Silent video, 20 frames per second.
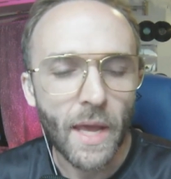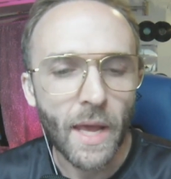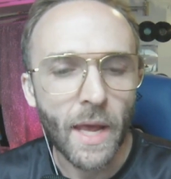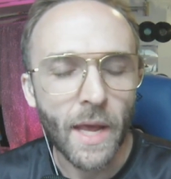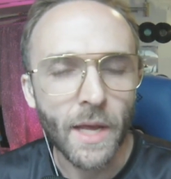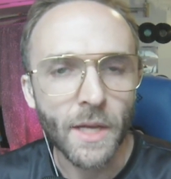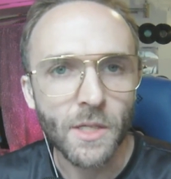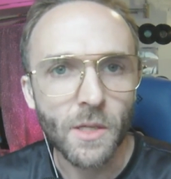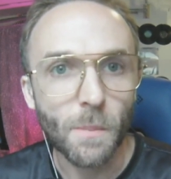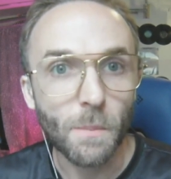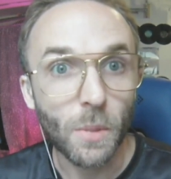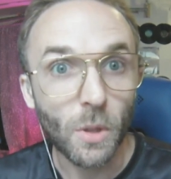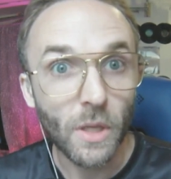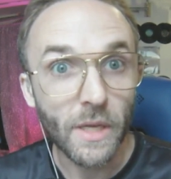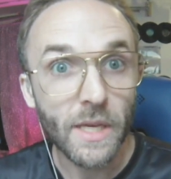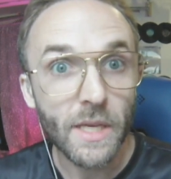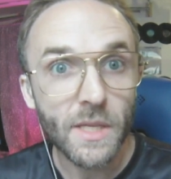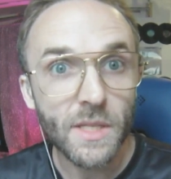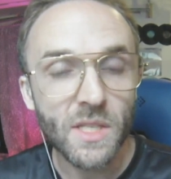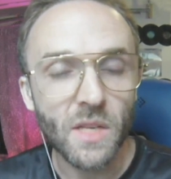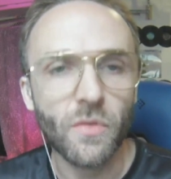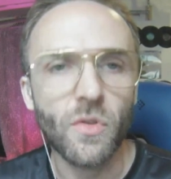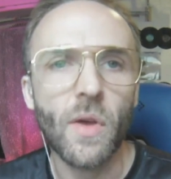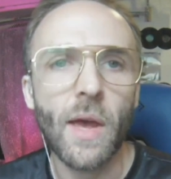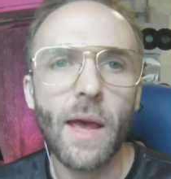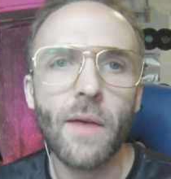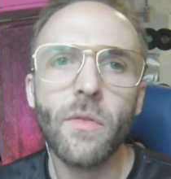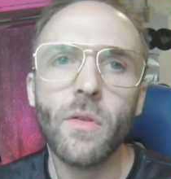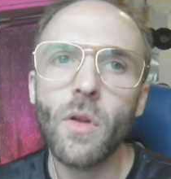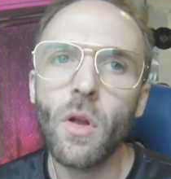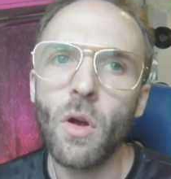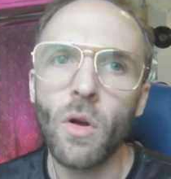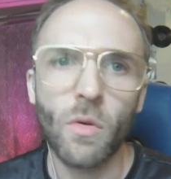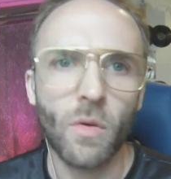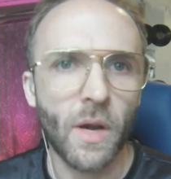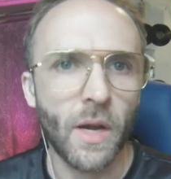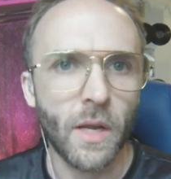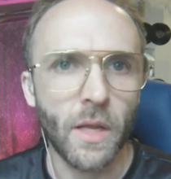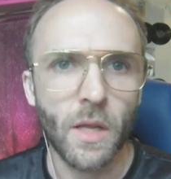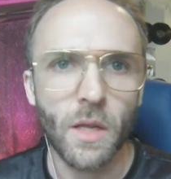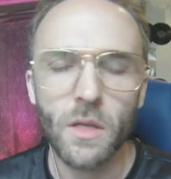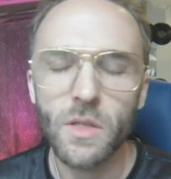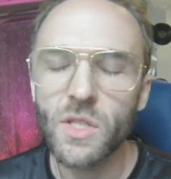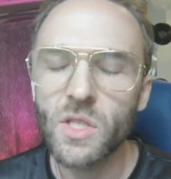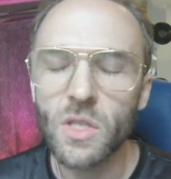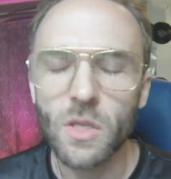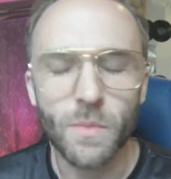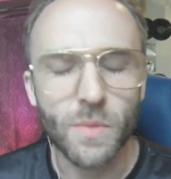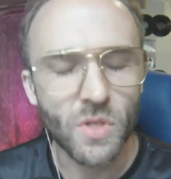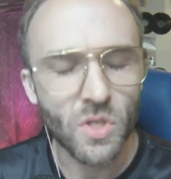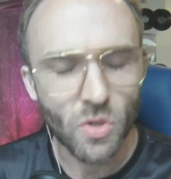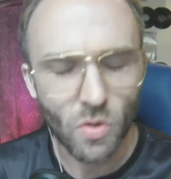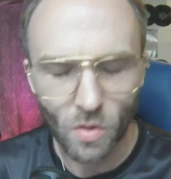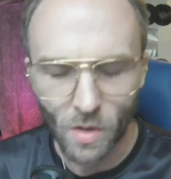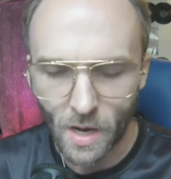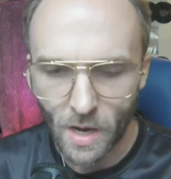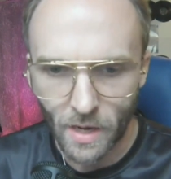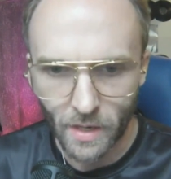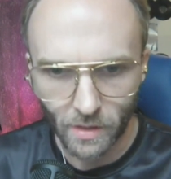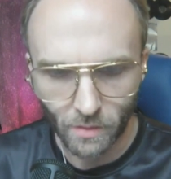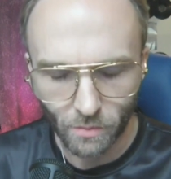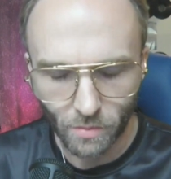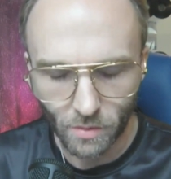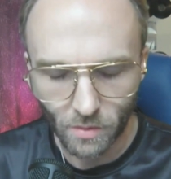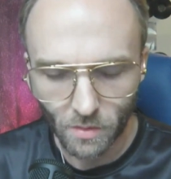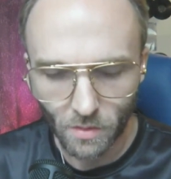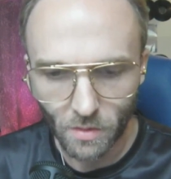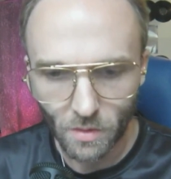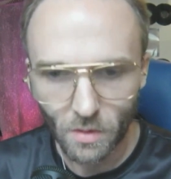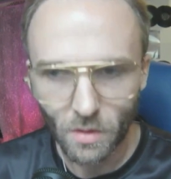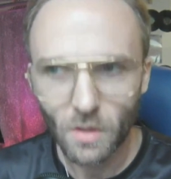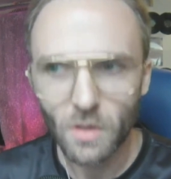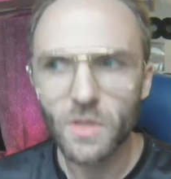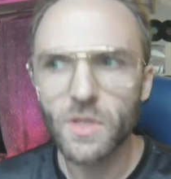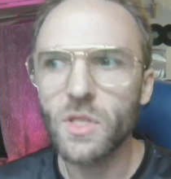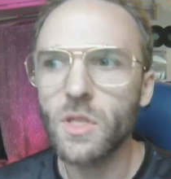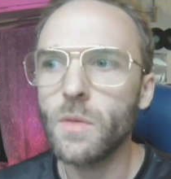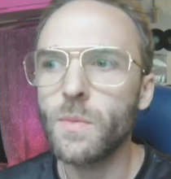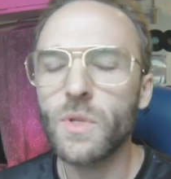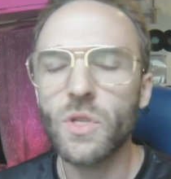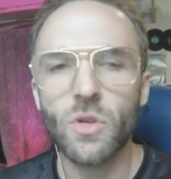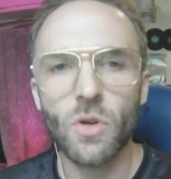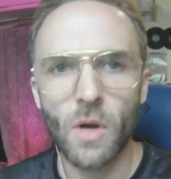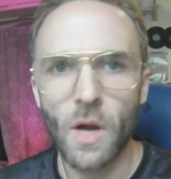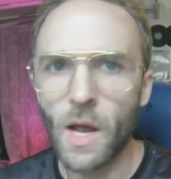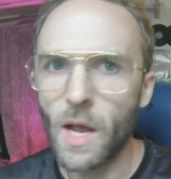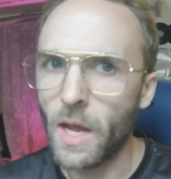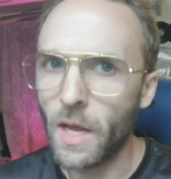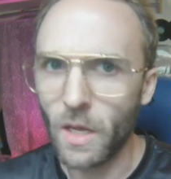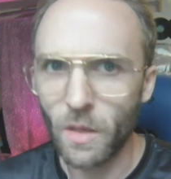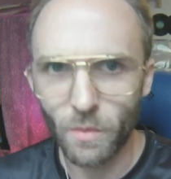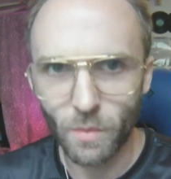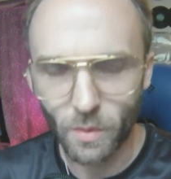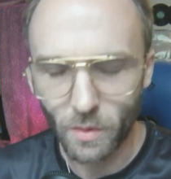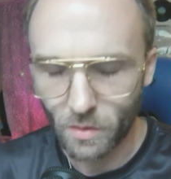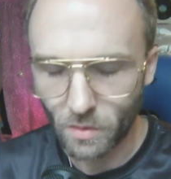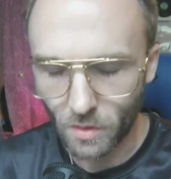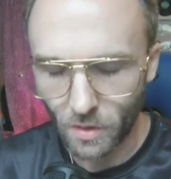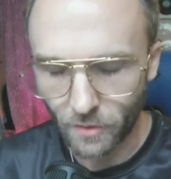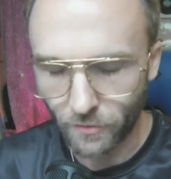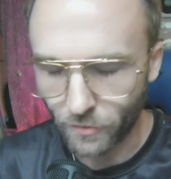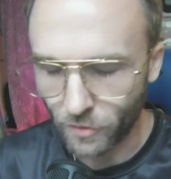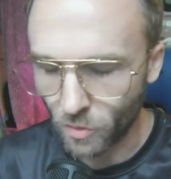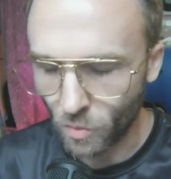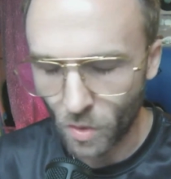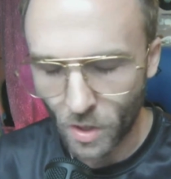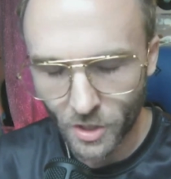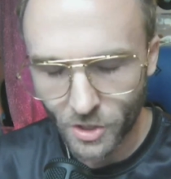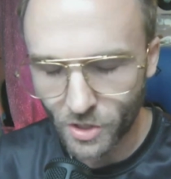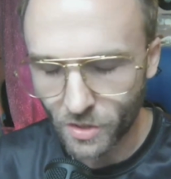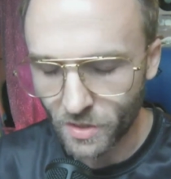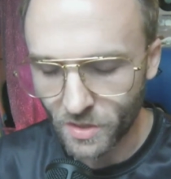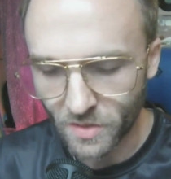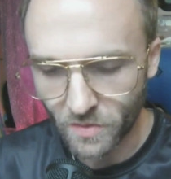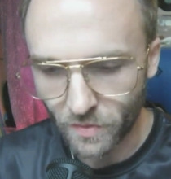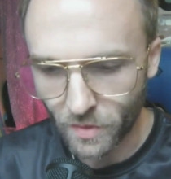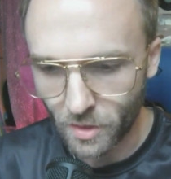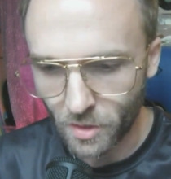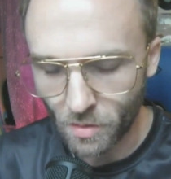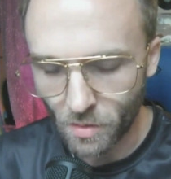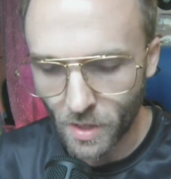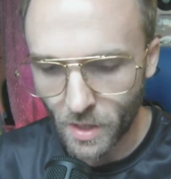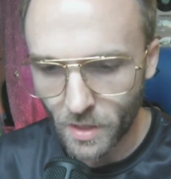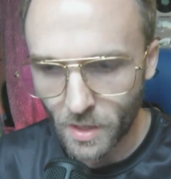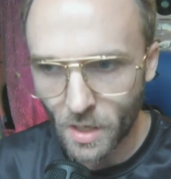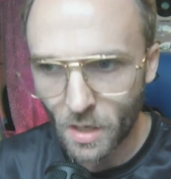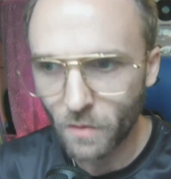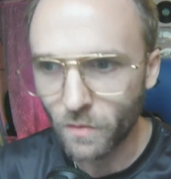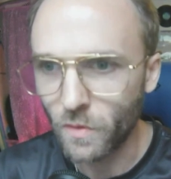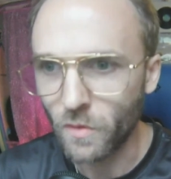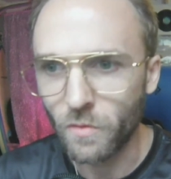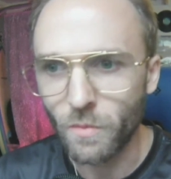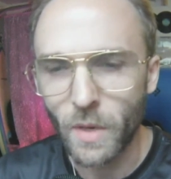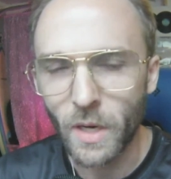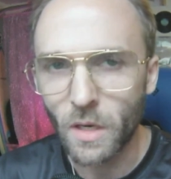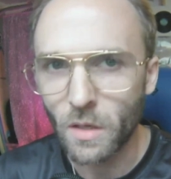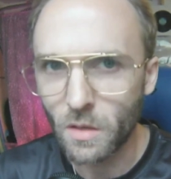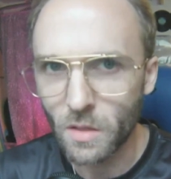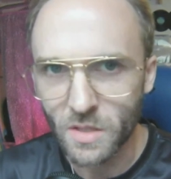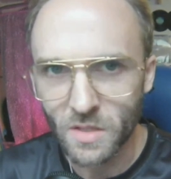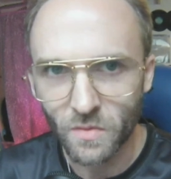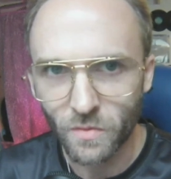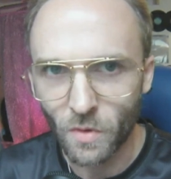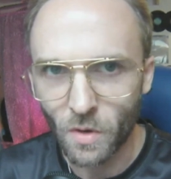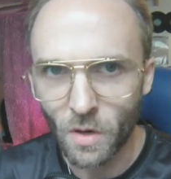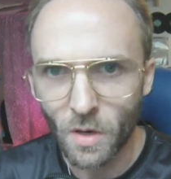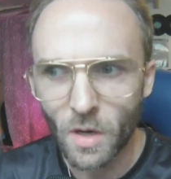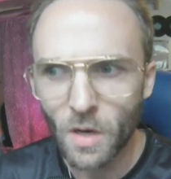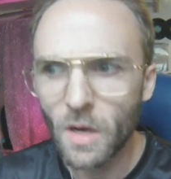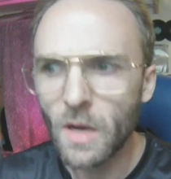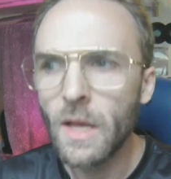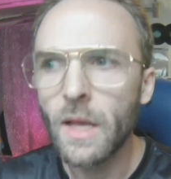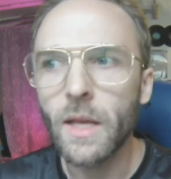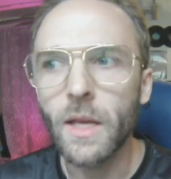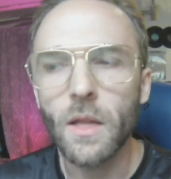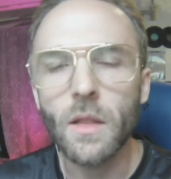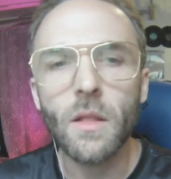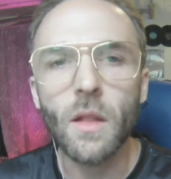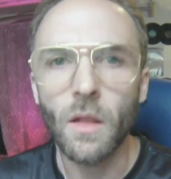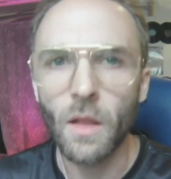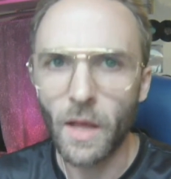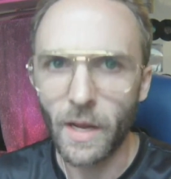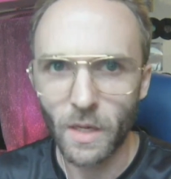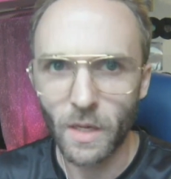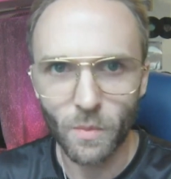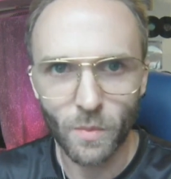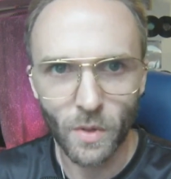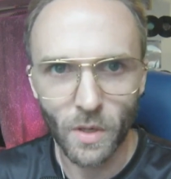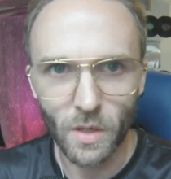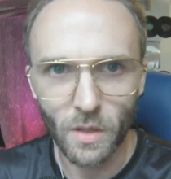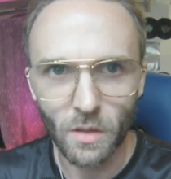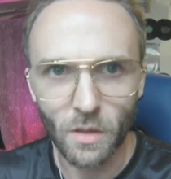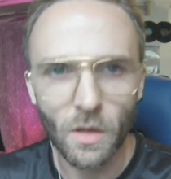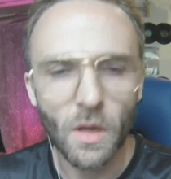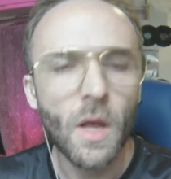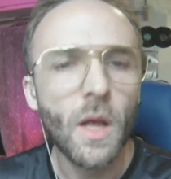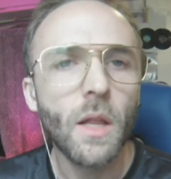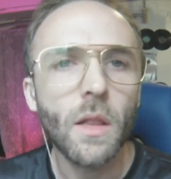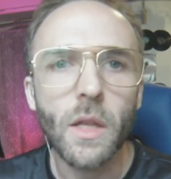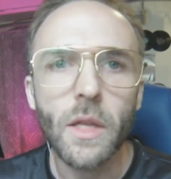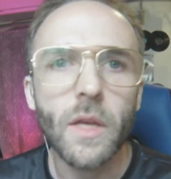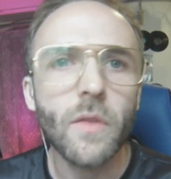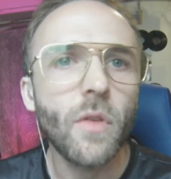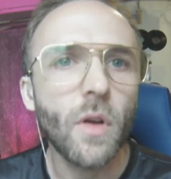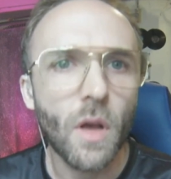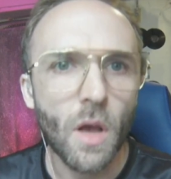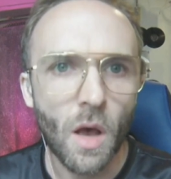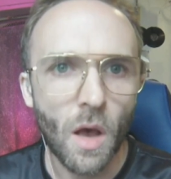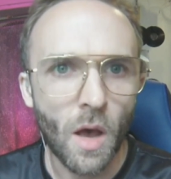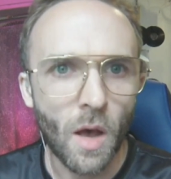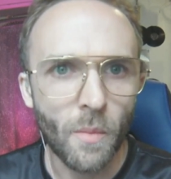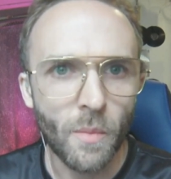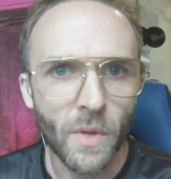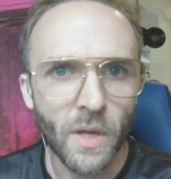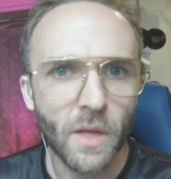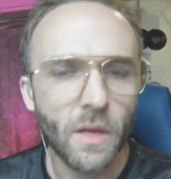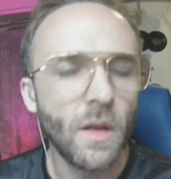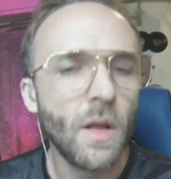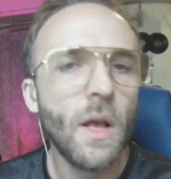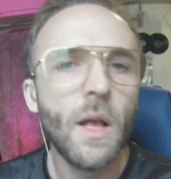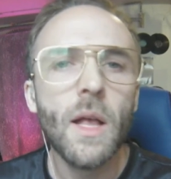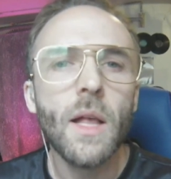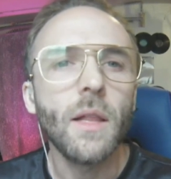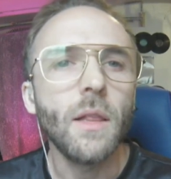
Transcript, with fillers: And please, if you haven't already, subscribe subscribe. If you're watching this video right now, if you've made it this far, hit the like button, leave a comment.